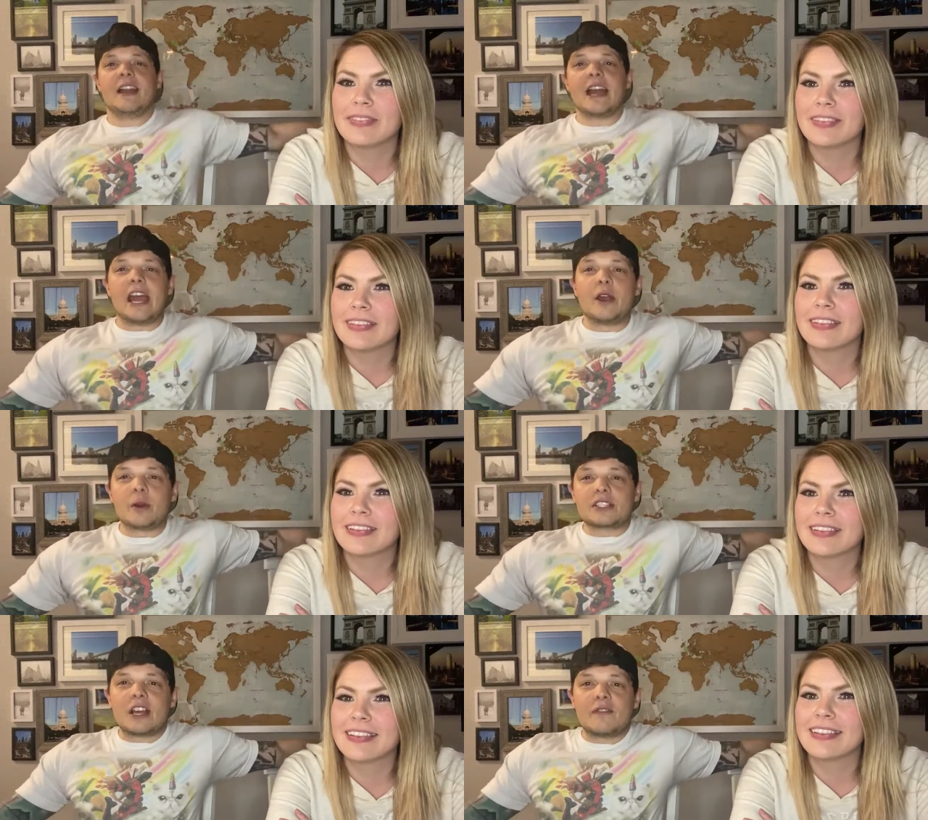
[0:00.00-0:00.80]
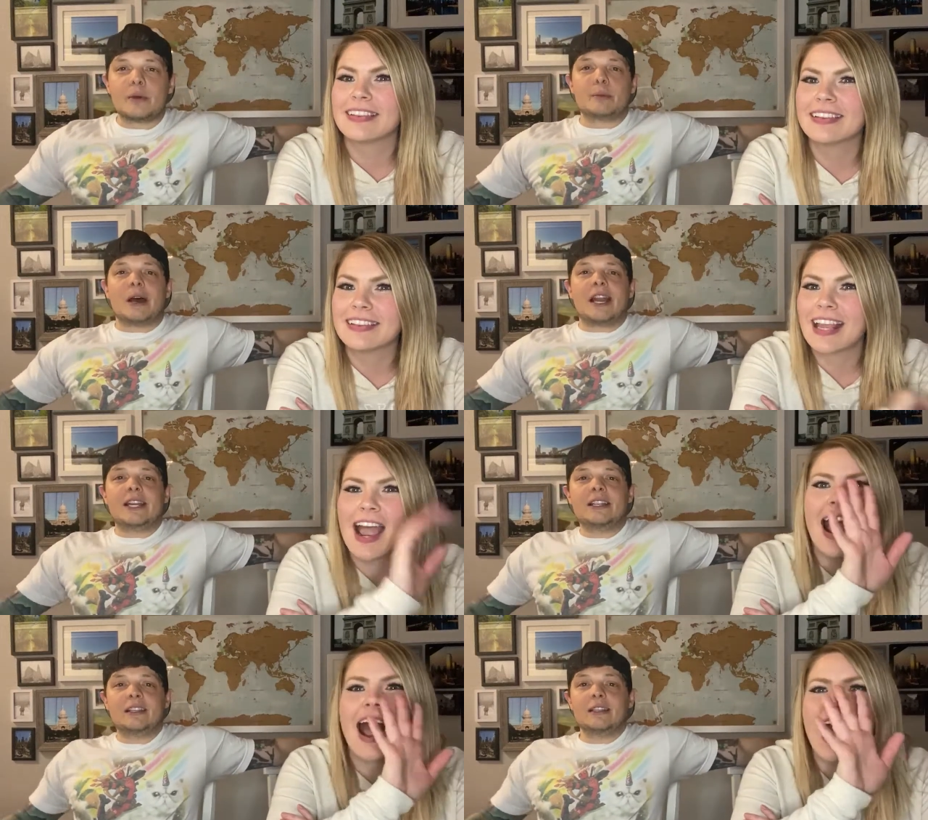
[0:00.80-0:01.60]
Speaker 1: Hey, what's up,
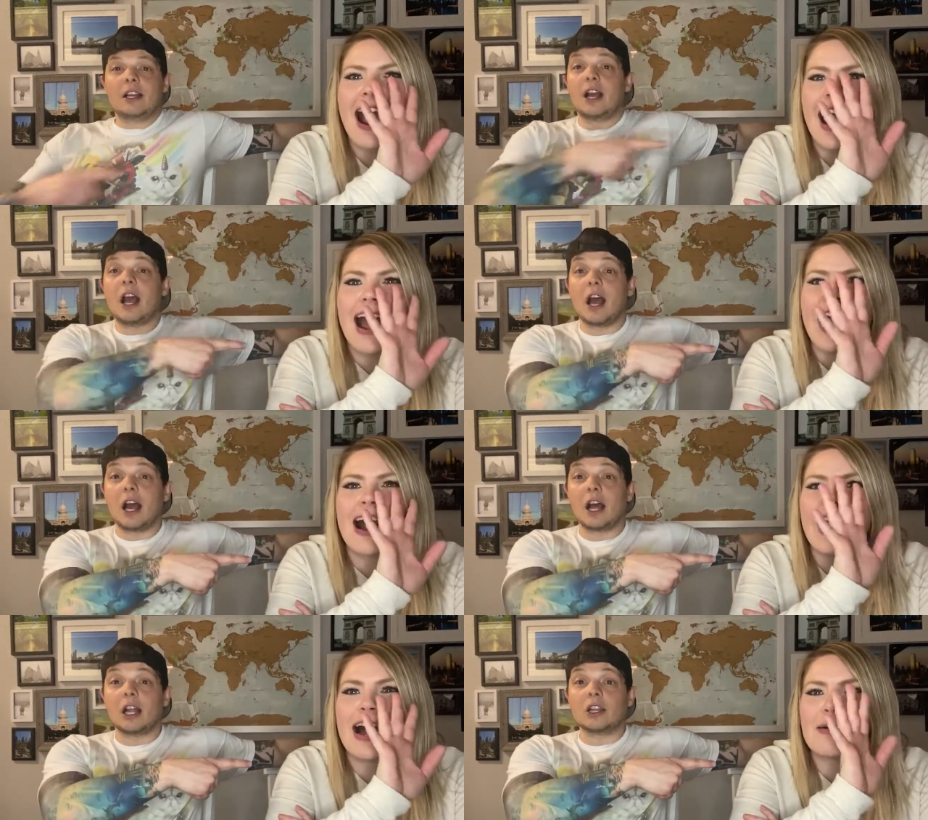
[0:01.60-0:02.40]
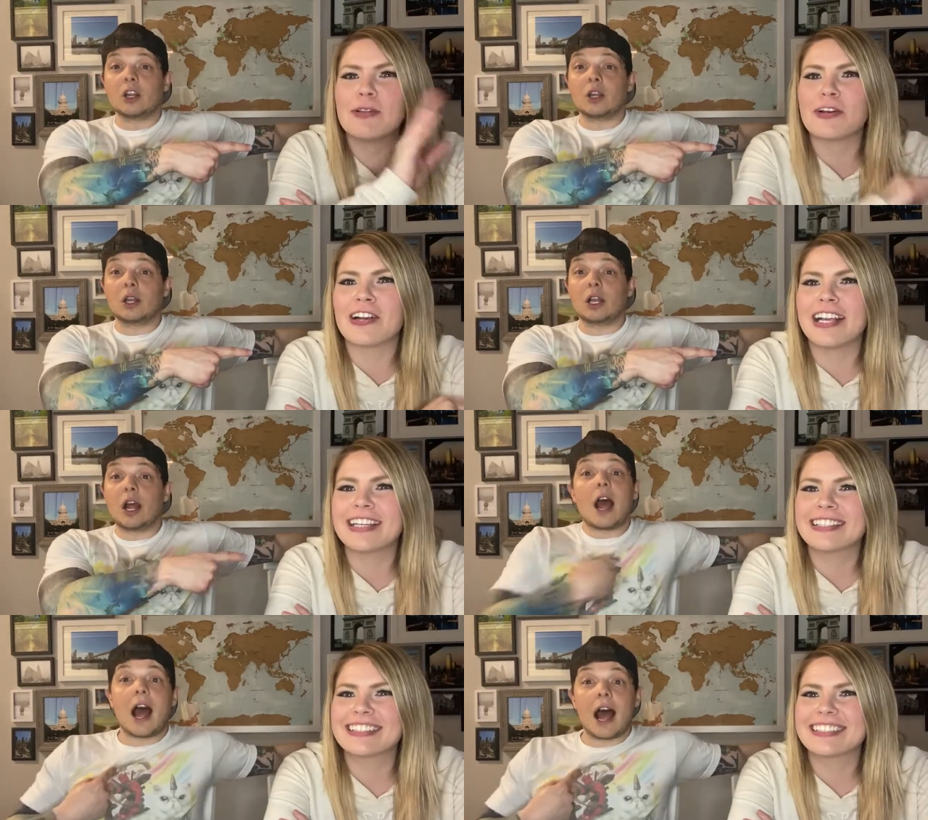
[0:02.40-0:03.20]
everybody?
Speaker 2: I'm Laurie.
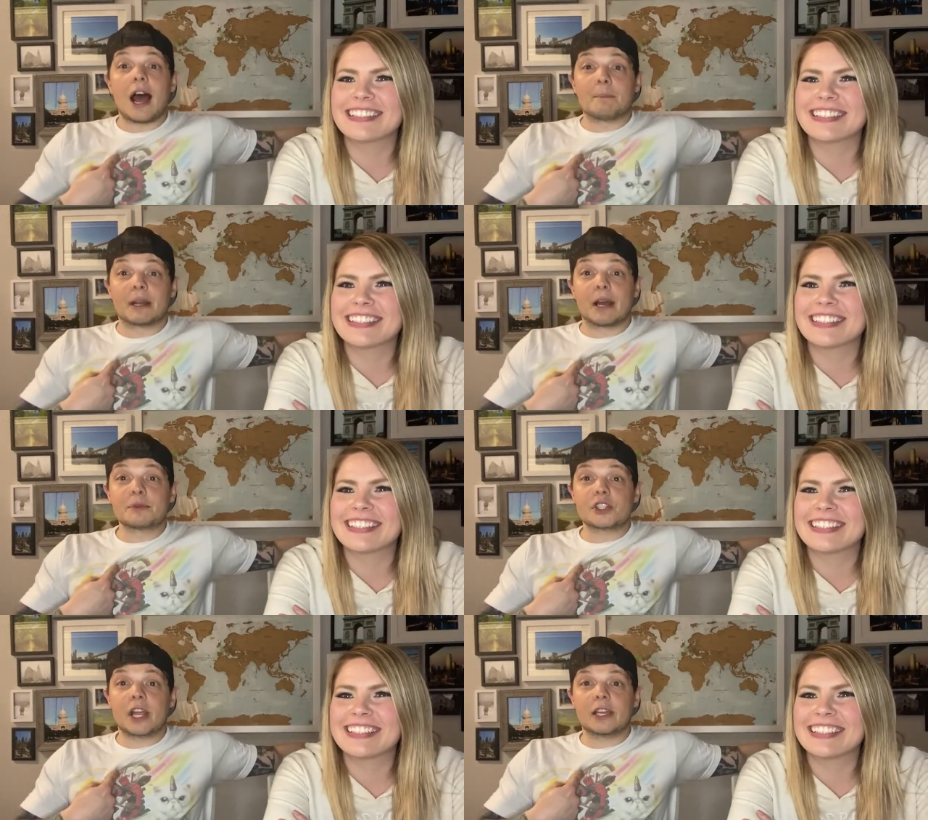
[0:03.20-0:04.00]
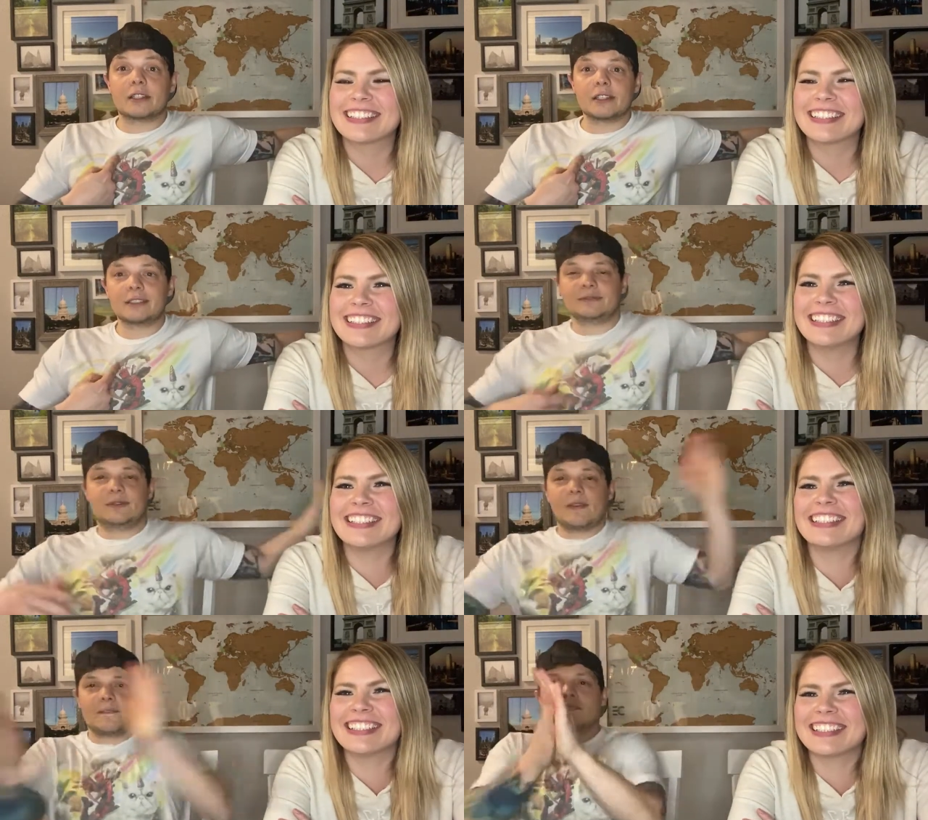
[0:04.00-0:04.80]
Speaker 1: But I'm Shane.
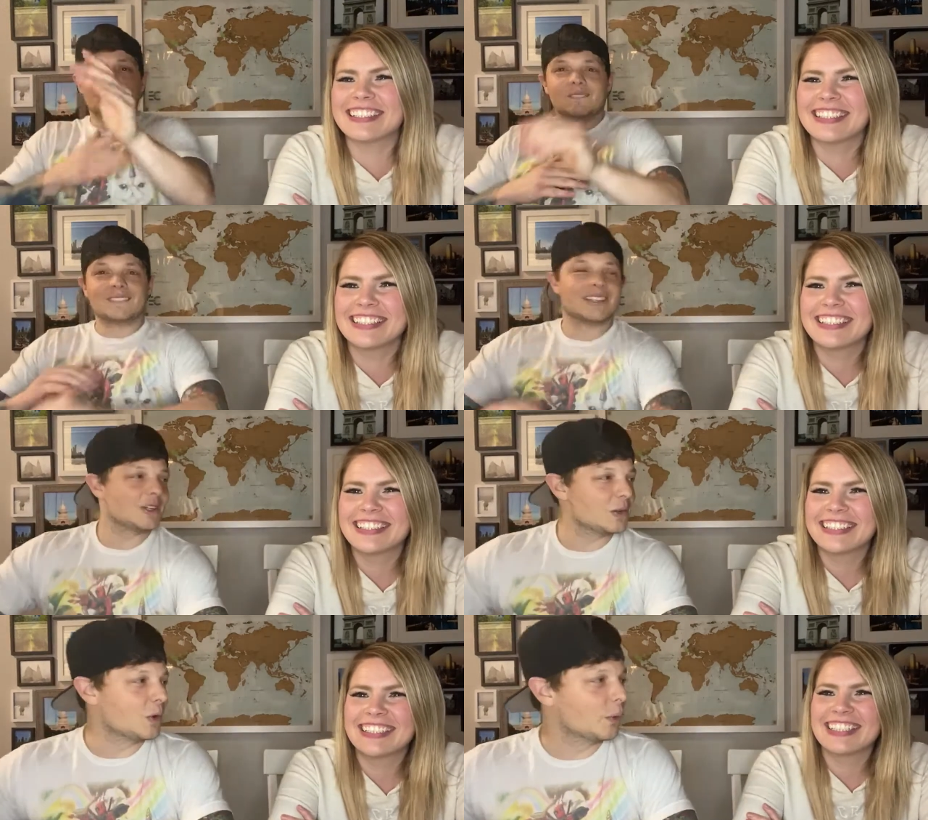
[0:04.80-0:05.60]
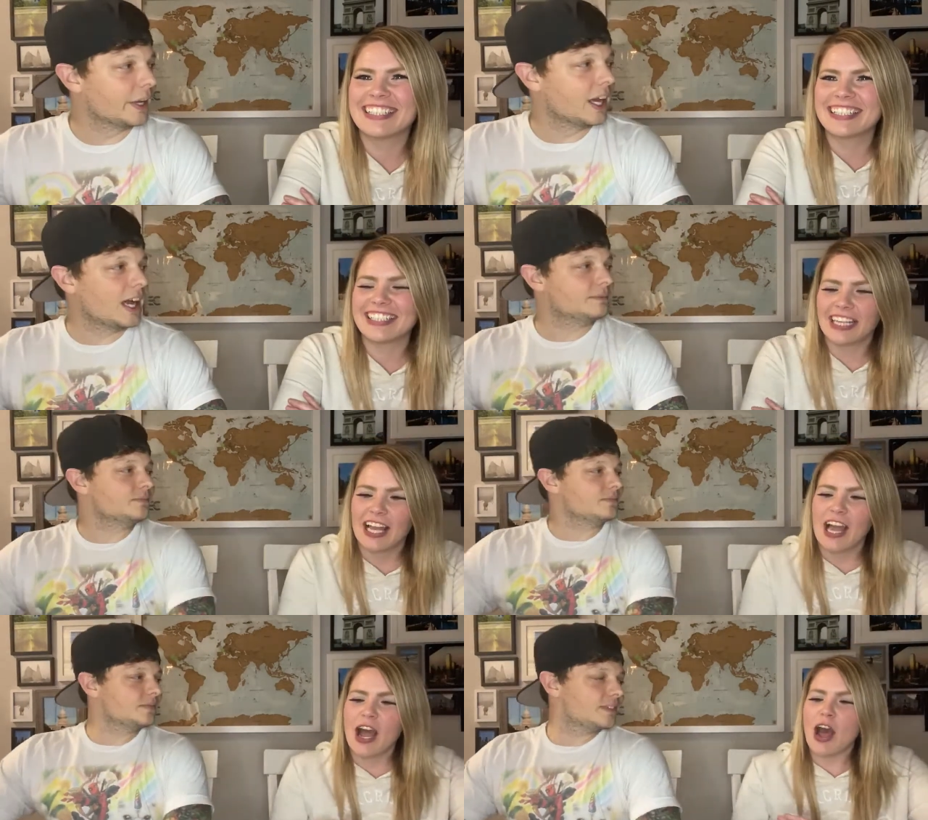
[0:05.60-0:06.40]
what do we got?
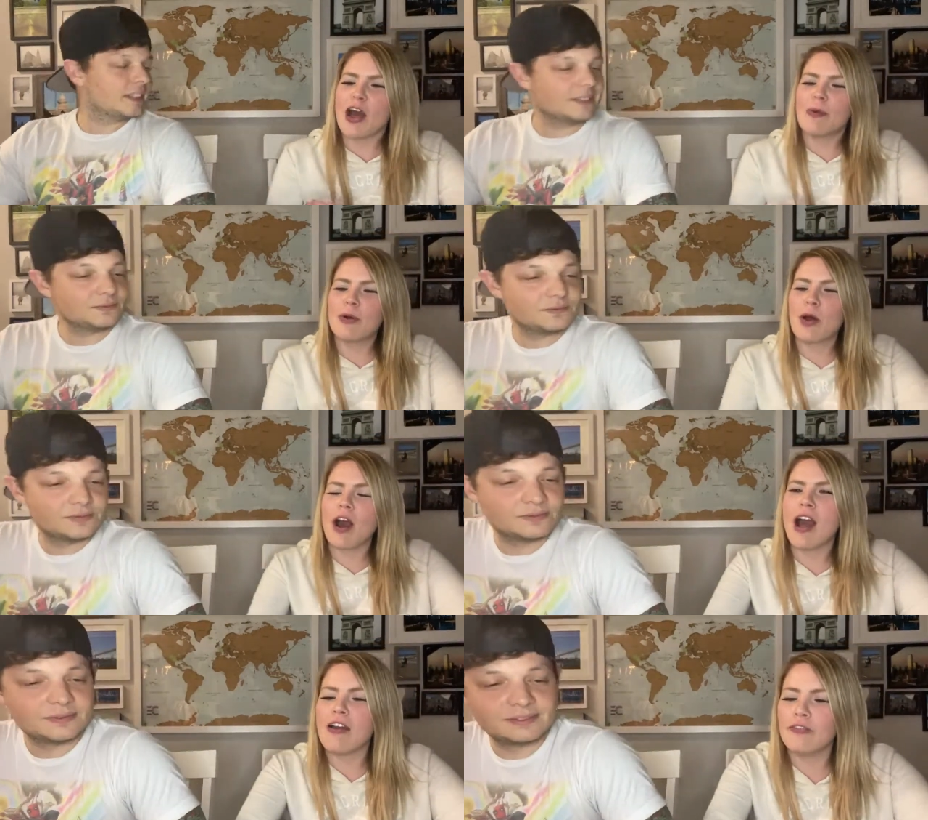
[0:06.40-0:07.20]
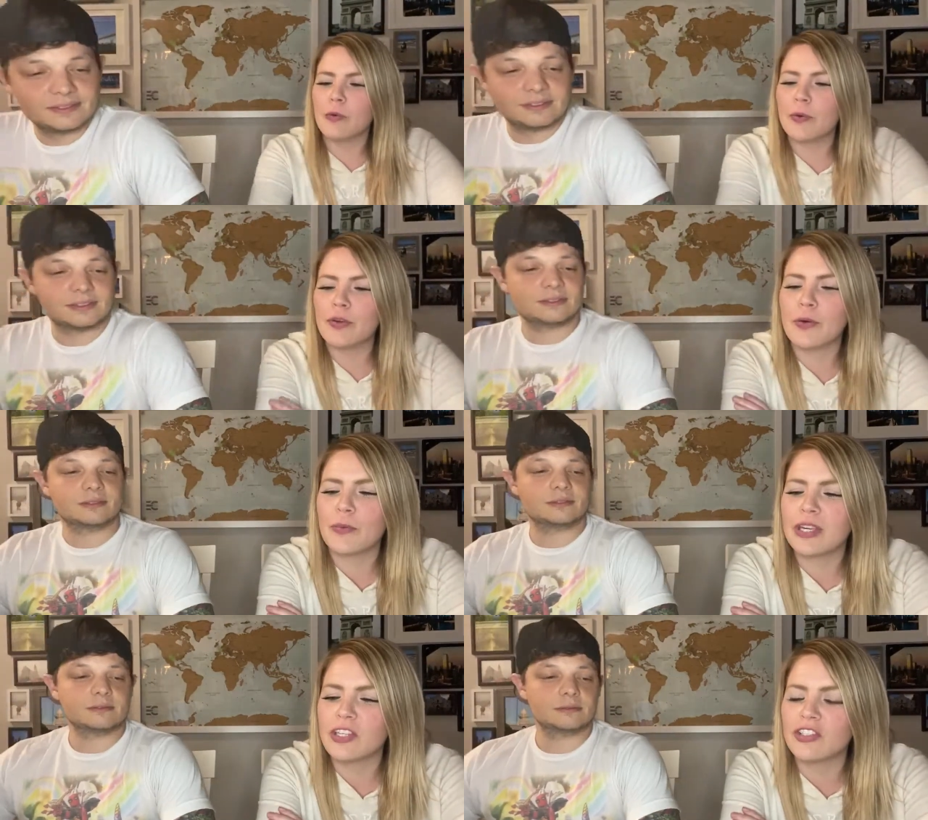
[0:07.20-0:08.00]
Speaker 2: Um, I thought that
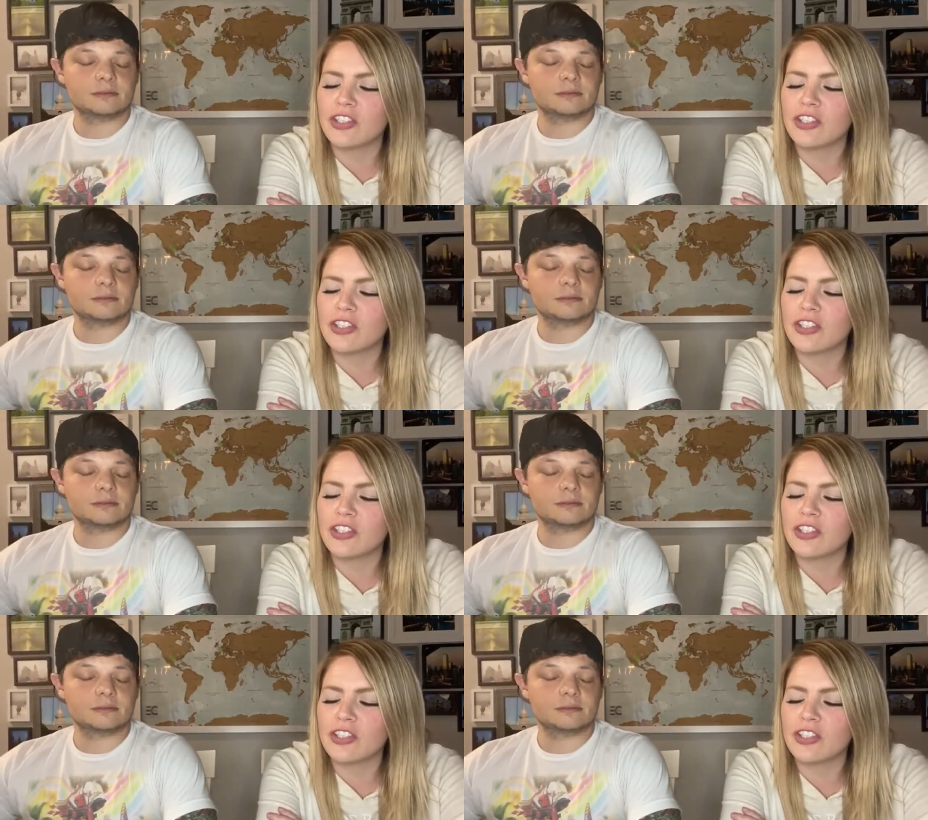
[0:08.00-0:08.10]
we could